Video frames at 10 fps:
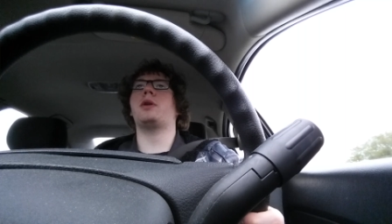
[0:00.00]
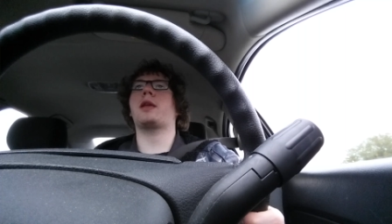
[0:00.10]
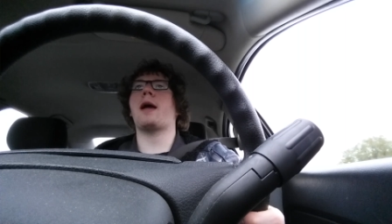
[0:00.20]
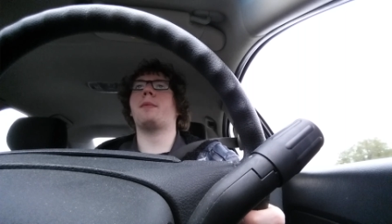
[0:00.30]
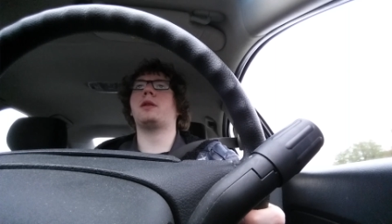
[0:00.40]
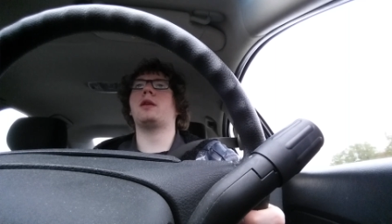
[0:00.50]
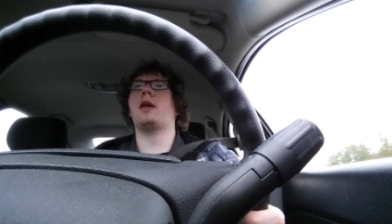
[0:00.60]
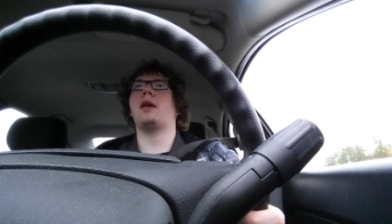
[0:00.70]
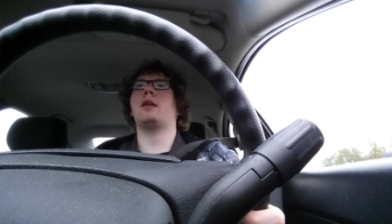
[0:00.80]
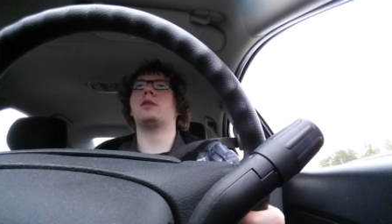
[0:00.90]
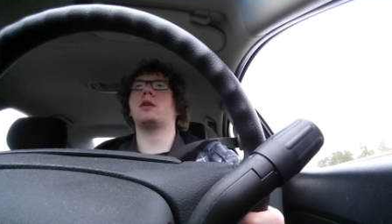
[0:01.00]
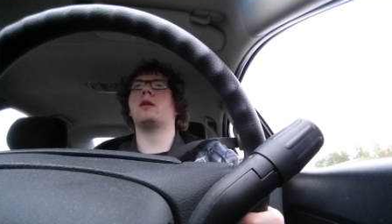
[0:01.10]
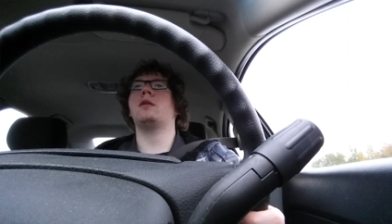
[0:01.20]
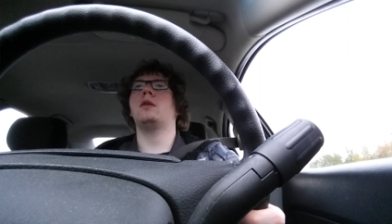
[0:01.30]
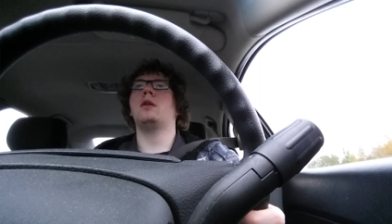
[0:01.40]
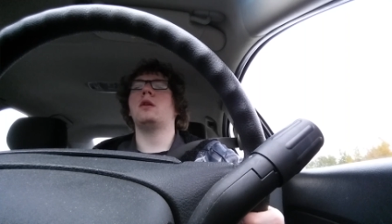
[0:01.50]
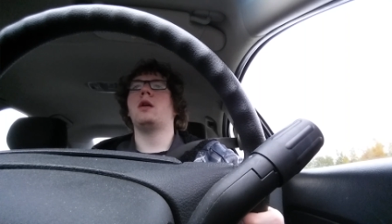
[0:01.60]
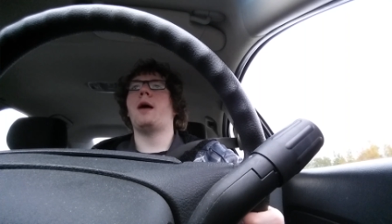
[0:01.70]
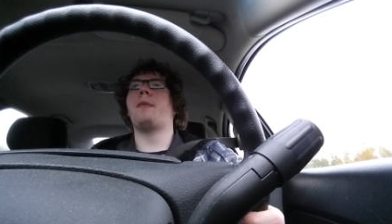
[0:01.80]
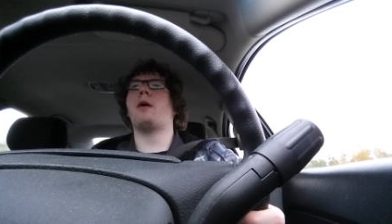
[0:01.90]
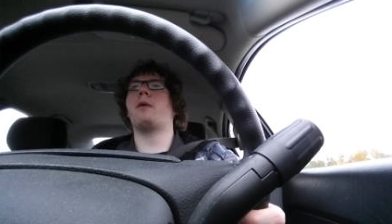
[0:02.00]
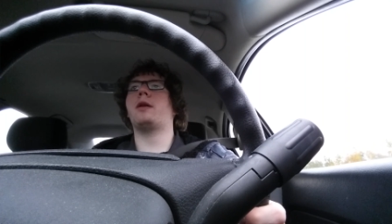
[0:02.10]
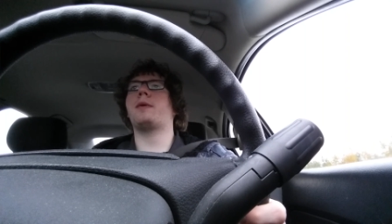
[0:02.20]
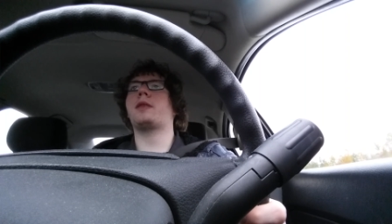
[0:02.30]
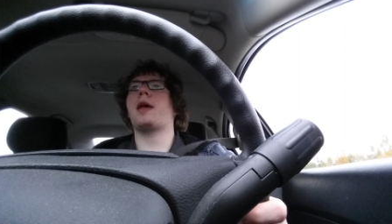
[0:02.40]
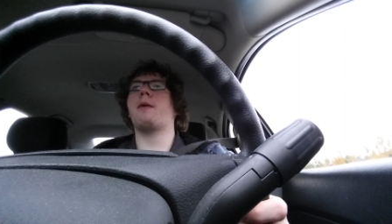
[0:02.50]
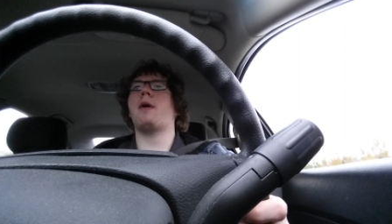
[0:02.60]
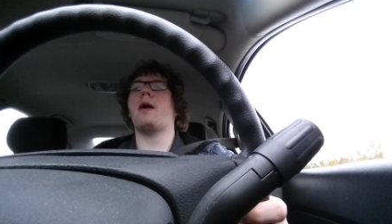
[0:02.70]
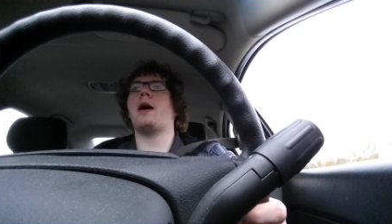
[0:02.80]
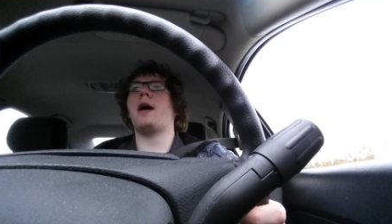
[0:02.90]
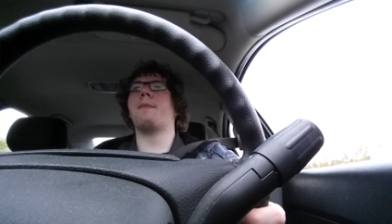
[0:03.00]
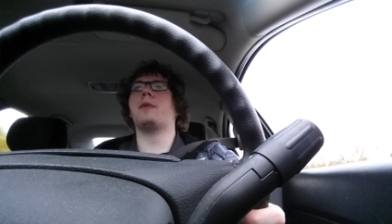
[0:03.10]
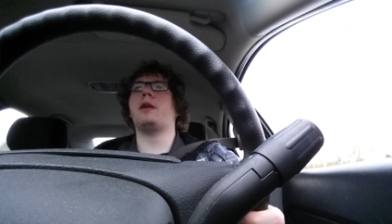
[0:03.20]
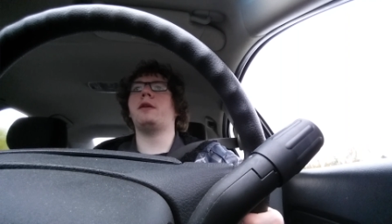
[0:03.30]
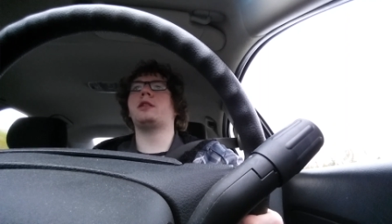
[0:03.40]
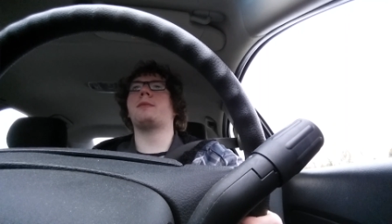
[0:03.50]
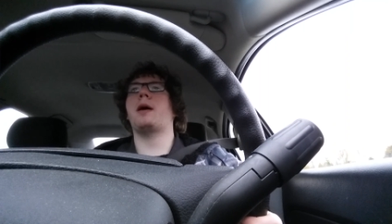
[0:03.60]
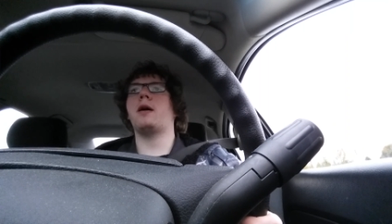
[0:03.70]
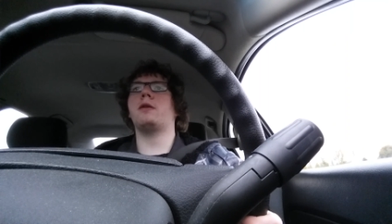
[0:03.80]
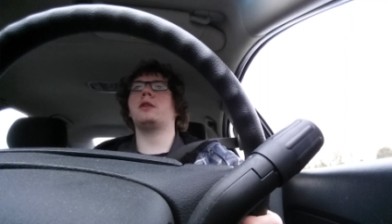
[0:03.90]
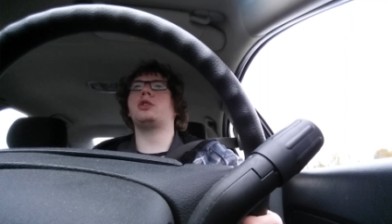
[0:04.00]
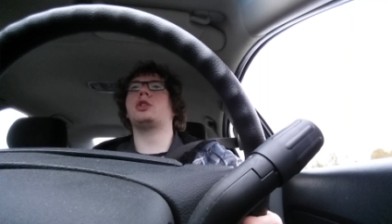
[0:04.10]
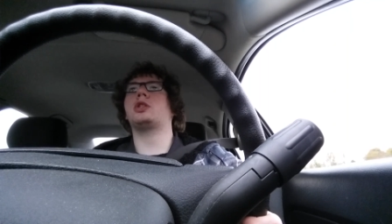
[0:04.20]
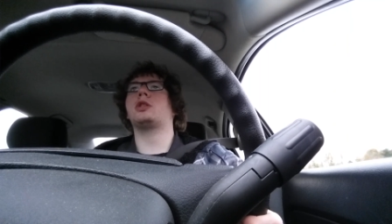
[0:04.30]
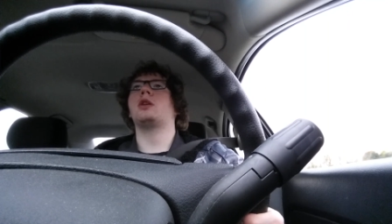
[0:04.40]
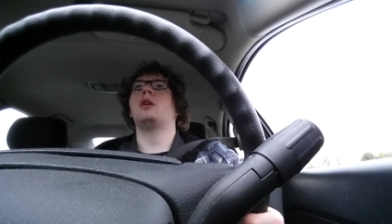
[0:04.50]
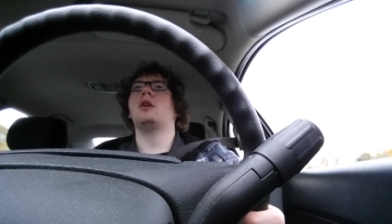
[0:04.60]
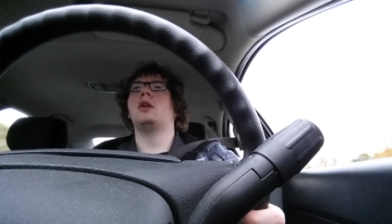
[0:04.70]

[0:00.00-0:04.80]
pretty competent at it. So I'm not worried about that. What I'm curious about is just